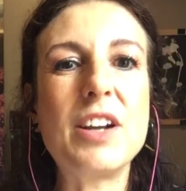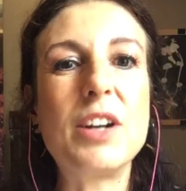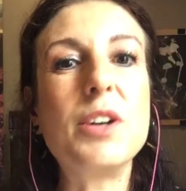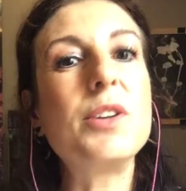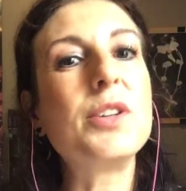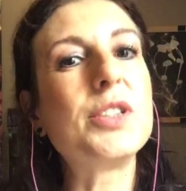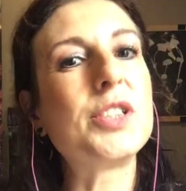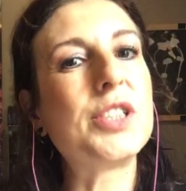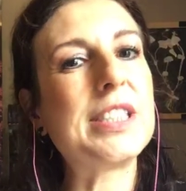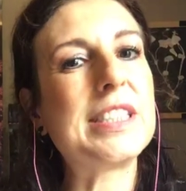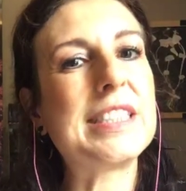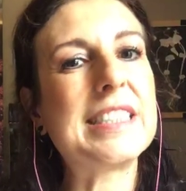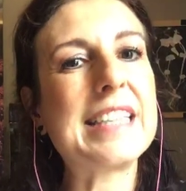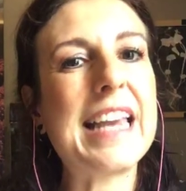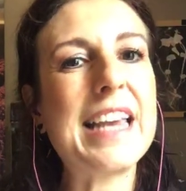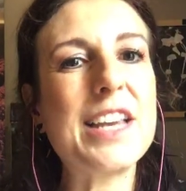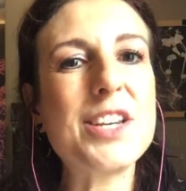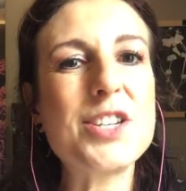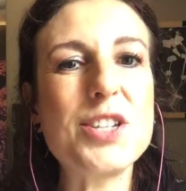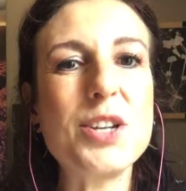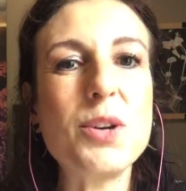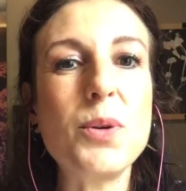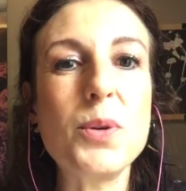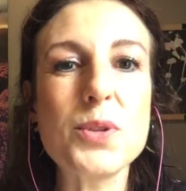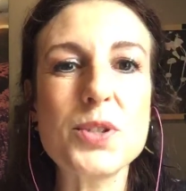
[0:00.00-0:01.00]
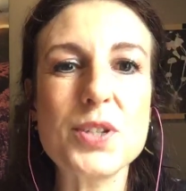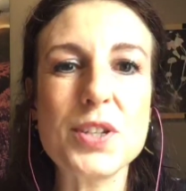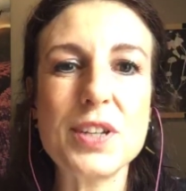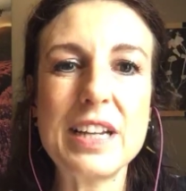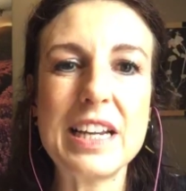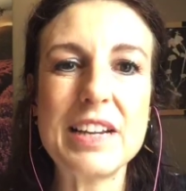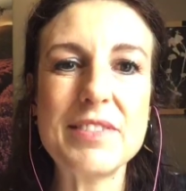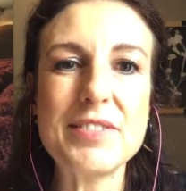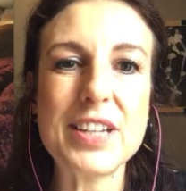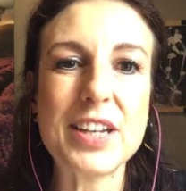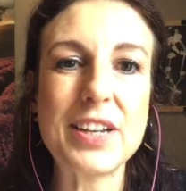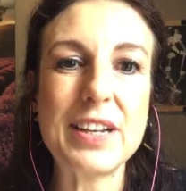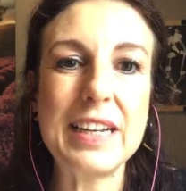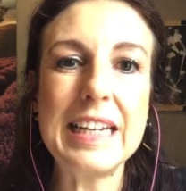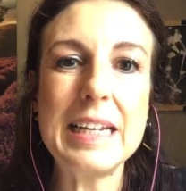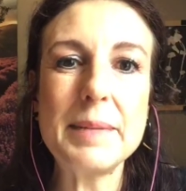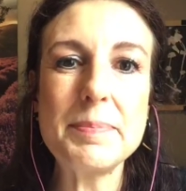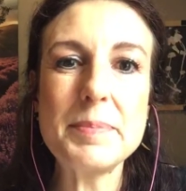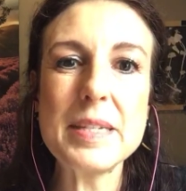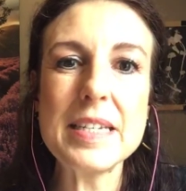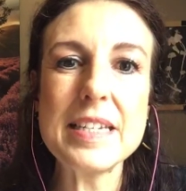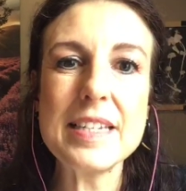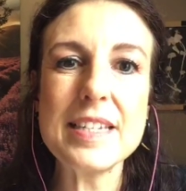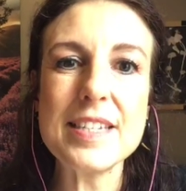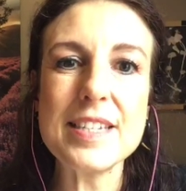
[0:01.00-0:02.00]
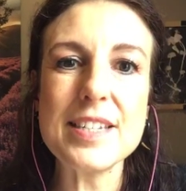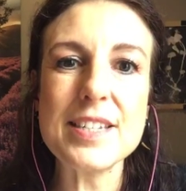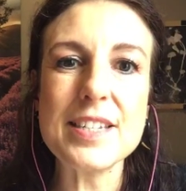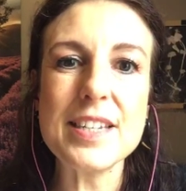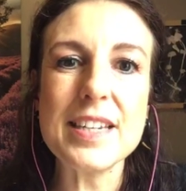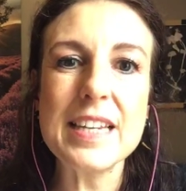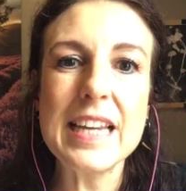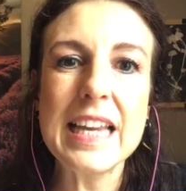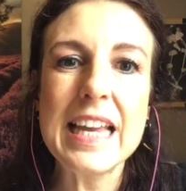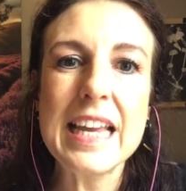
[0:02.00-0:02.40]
She's saying she also loves eucalyptus.